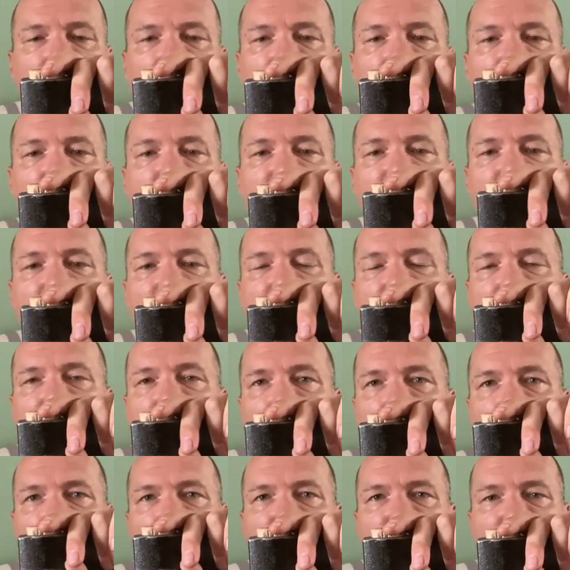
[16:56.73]
So I got it
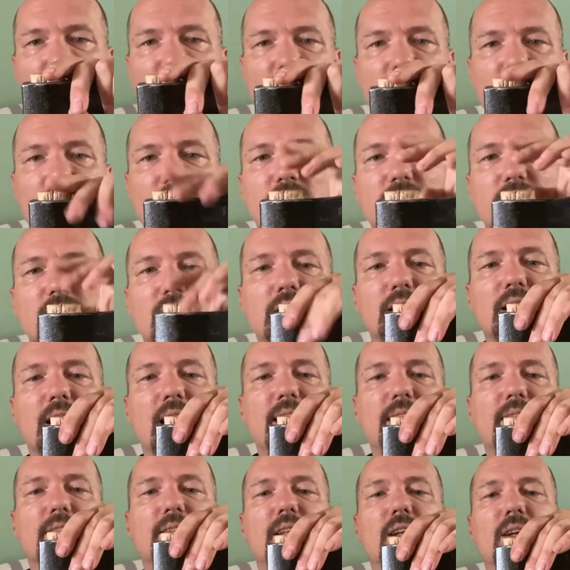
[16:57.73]
over here, it
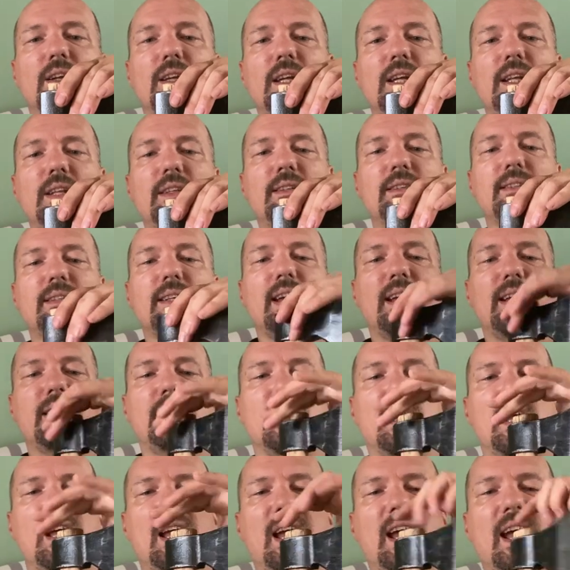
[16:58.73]
slided
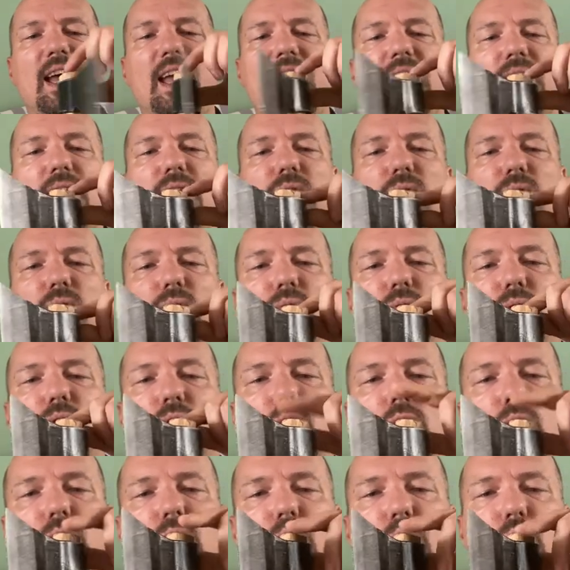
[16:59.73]
inside. I had to
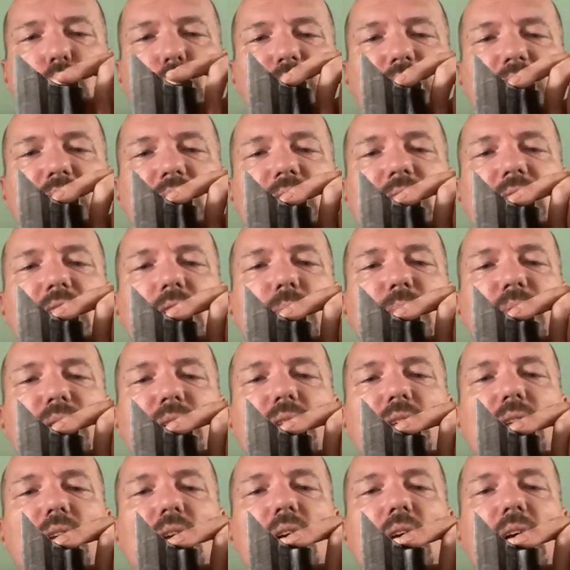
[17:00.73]
glue it a little
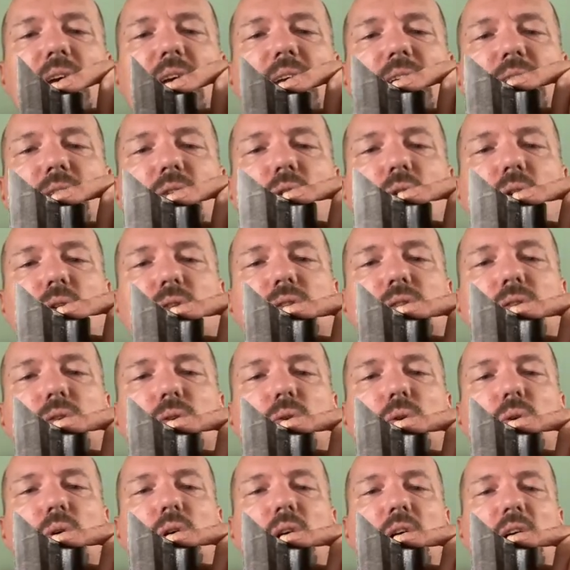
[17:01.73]
bit and
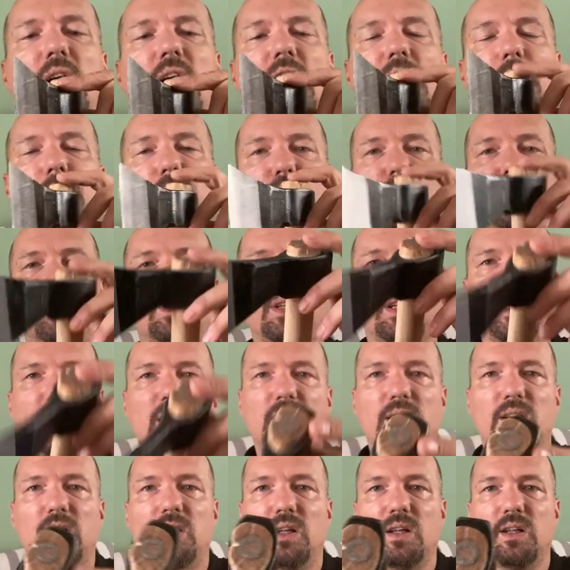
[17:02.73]
also I put
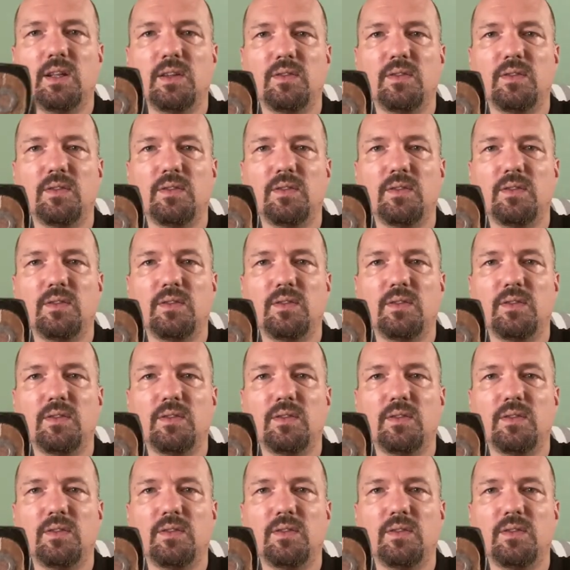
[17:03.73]
in